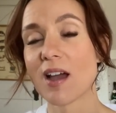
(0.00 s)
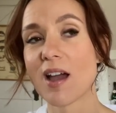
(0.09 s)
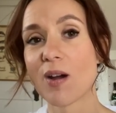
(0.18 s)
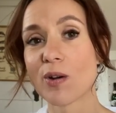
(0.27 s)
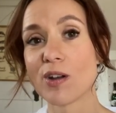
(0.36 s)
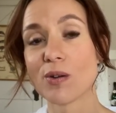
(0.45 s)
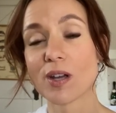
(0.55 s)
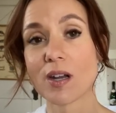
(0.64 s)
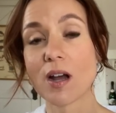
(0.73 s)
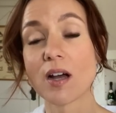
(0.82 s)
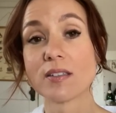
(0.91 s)
or you could
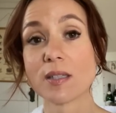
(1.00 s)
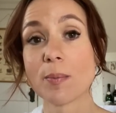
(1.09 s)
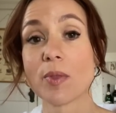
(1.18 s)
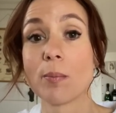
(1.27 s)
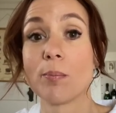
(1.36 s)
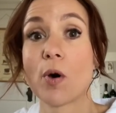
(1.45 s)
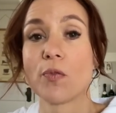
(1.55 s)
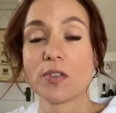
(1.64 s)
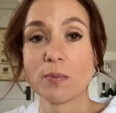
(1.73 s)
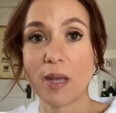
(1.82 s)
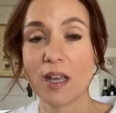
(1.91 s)
unzip them both
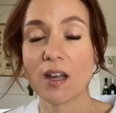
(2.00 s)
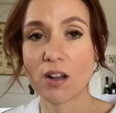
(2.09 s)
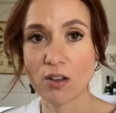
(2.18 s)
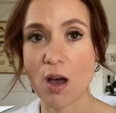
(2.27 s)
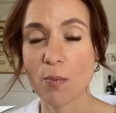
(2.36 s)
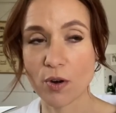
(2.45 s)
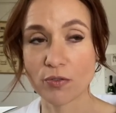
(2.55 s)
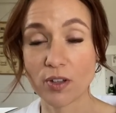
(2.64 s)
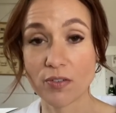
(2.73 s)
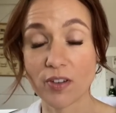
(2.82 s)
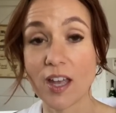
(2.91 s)
to make it a lot more
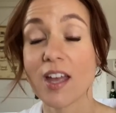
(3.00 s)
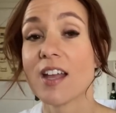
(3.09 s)
fluffy.